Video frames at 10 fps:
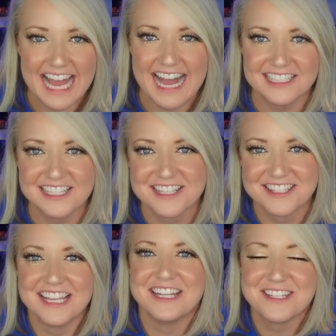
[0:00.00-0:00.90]
Alice
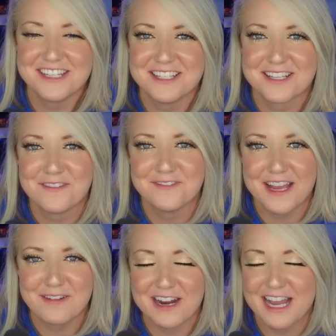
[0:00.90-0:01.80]
that she's her
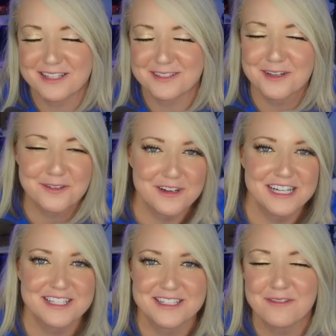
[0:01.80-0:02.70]
favorite ex-girlfriend
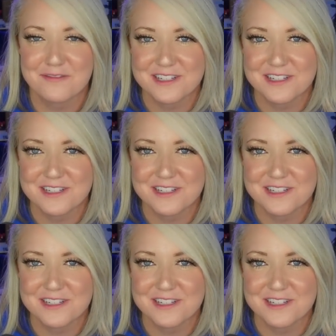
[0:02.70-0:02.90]
except for